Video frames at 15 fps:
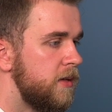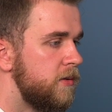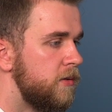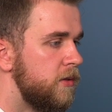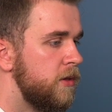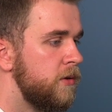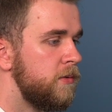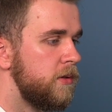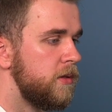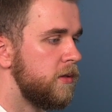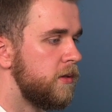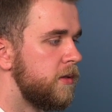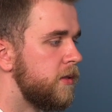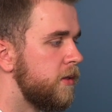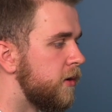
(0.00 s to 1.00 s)
you
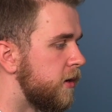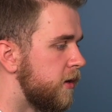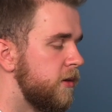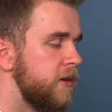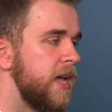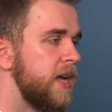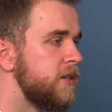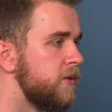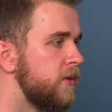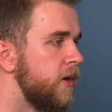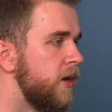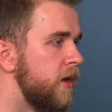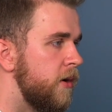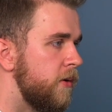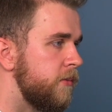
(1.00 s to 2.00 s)
can't do it
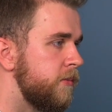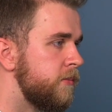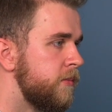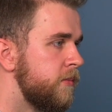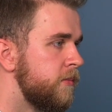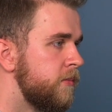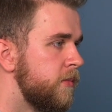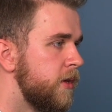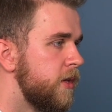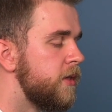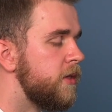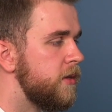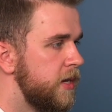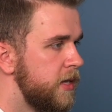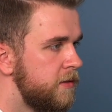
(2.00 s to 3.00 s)
alone.
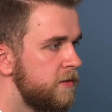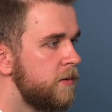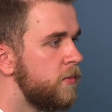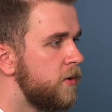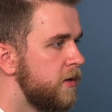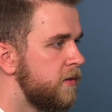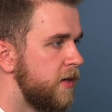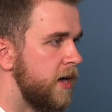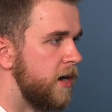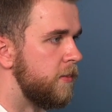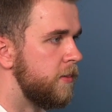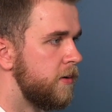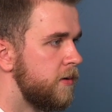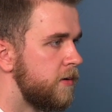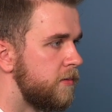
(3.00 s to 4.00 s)
You need someone's
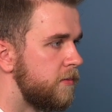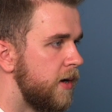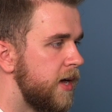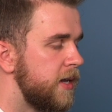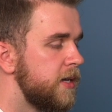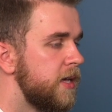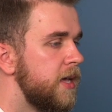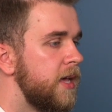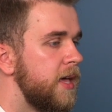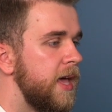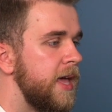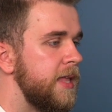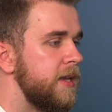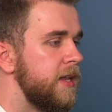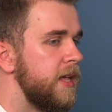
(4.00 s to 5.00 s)
help, right?
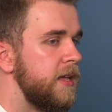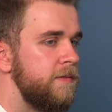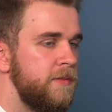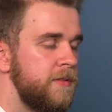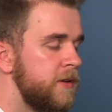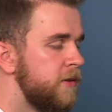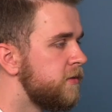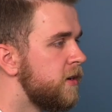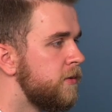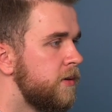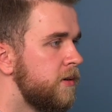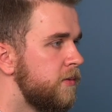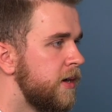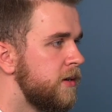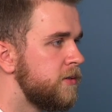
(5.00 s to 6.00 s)
And if there's no
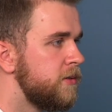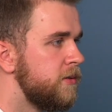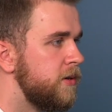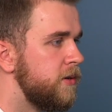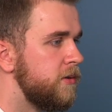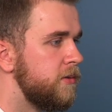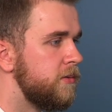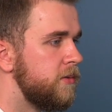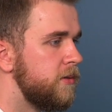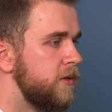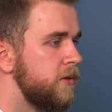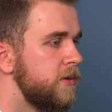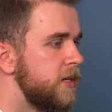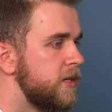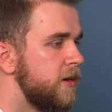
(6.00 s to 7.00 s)
one around you who
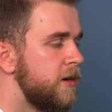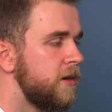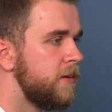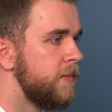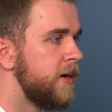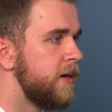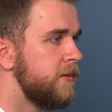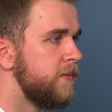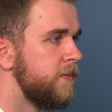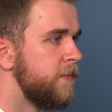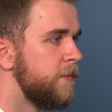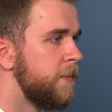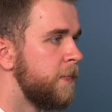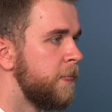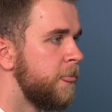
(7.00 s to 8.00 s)
you can talk about
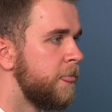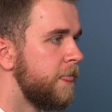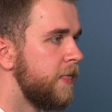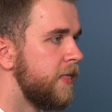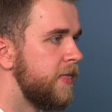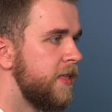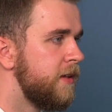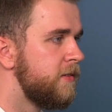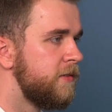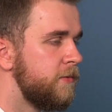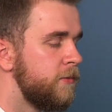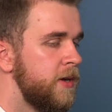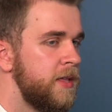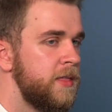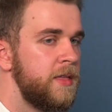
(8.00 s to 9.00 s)
this
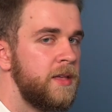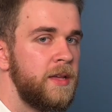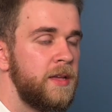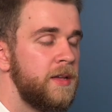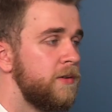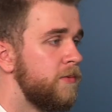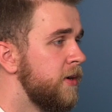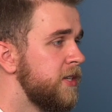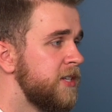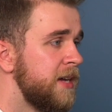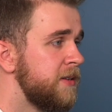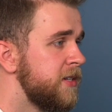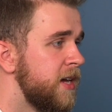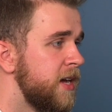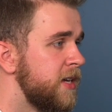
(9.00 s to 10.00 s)
with, reach
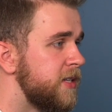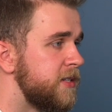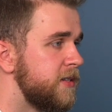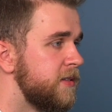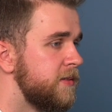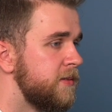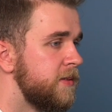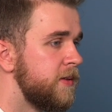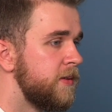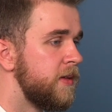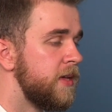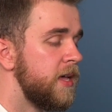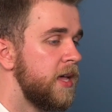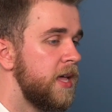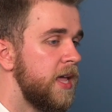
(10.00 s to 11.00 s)
out to us.
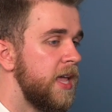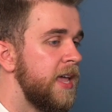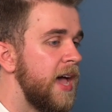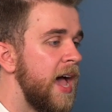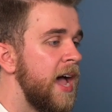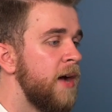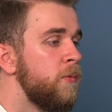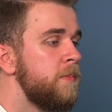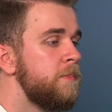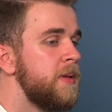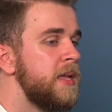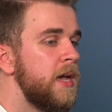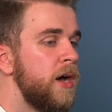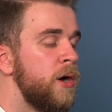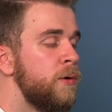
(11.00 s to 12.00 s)
Mm-hmm. I would
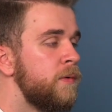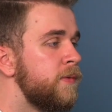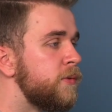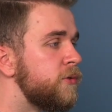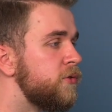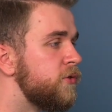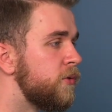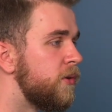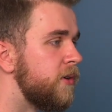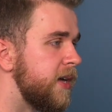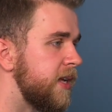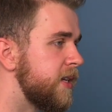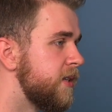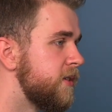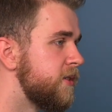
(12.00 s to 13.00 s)
be
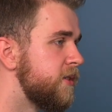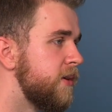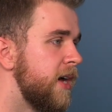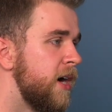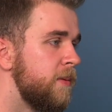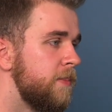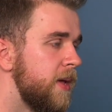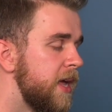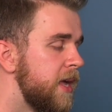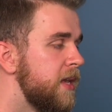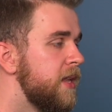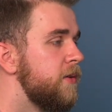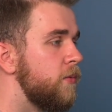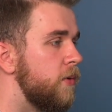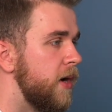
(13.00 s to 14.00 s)
overjoyed to help
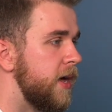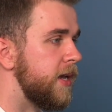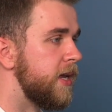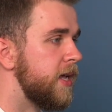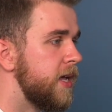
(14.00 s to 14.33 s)
anyone